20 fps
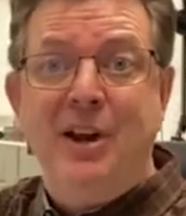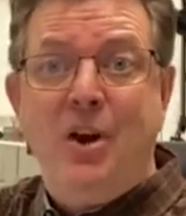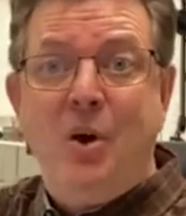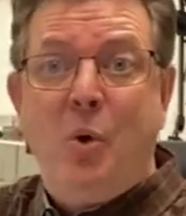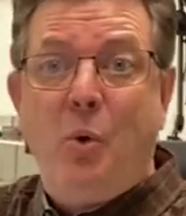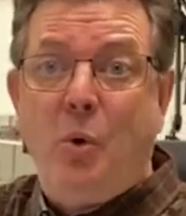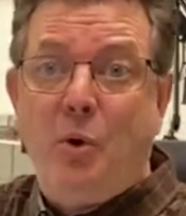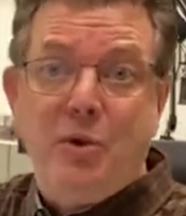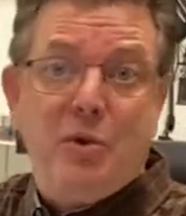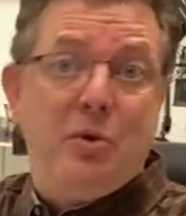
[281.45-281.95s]

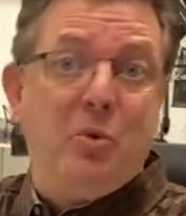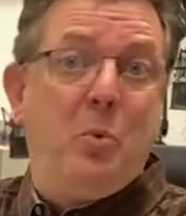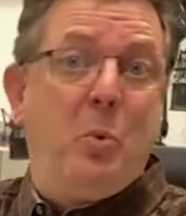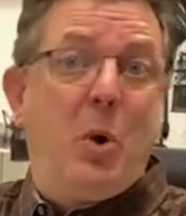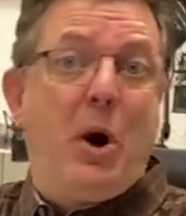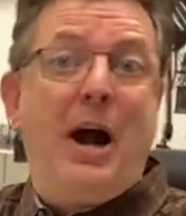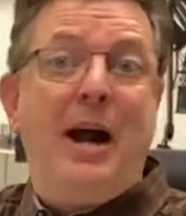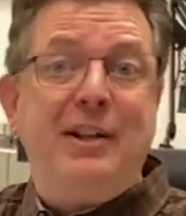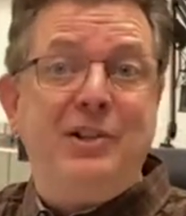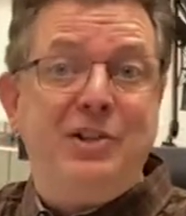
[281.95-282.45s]
or you're
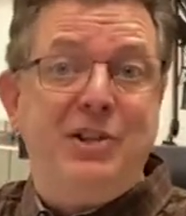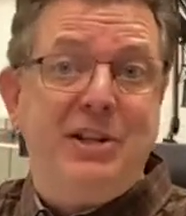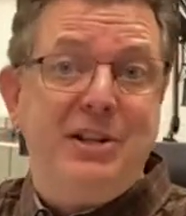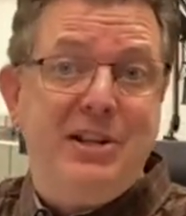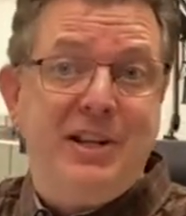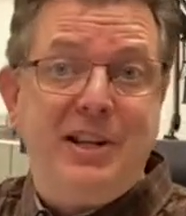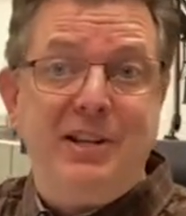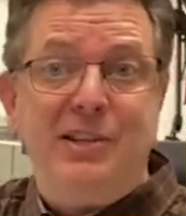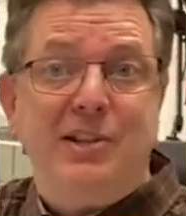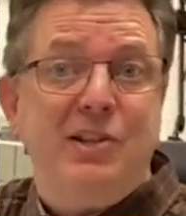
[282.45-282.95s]
watching
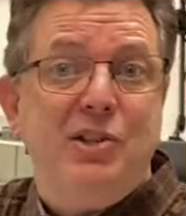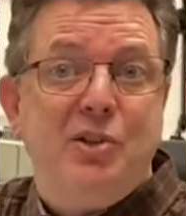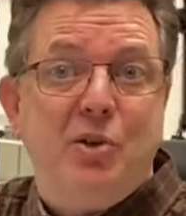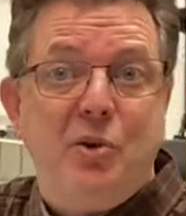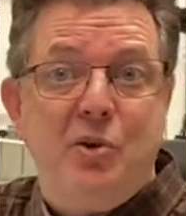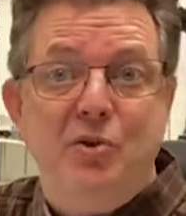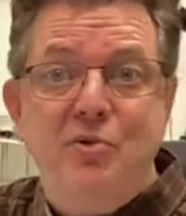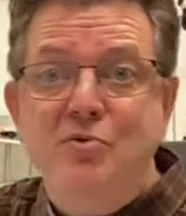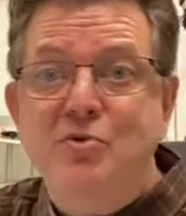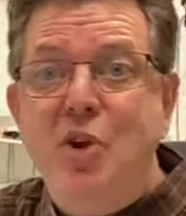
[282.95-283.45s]
this, and so
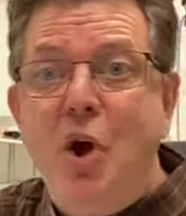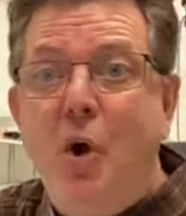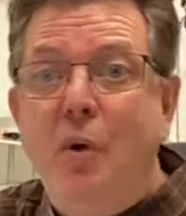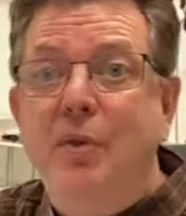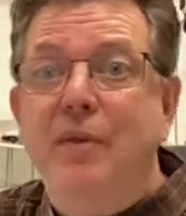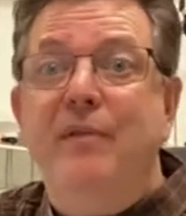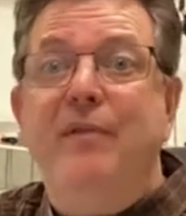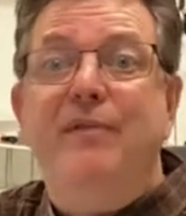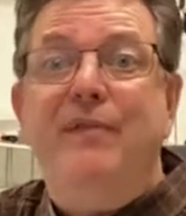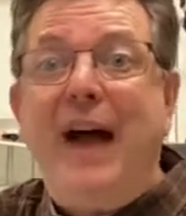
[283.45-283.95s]
you know
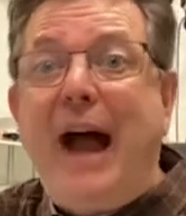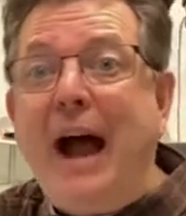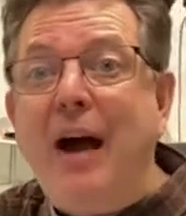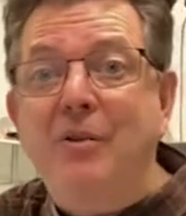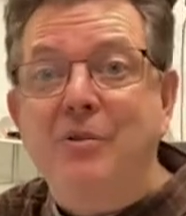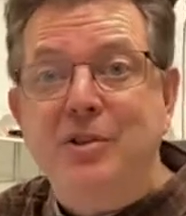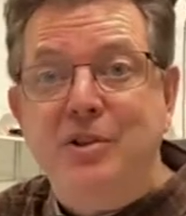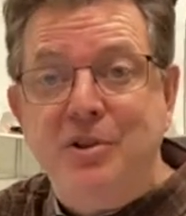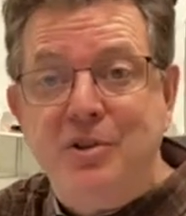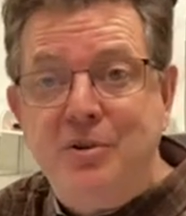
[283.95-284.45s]
the
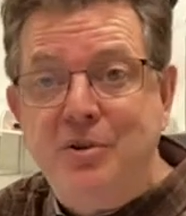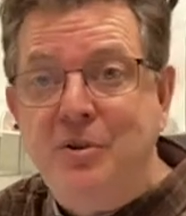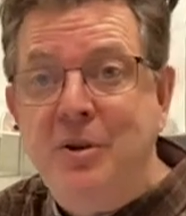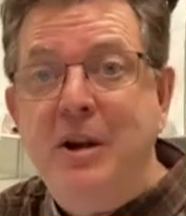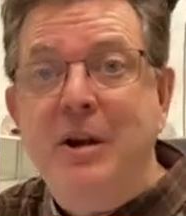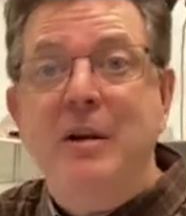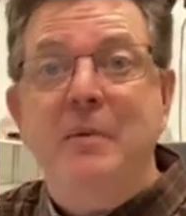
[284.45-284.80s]
value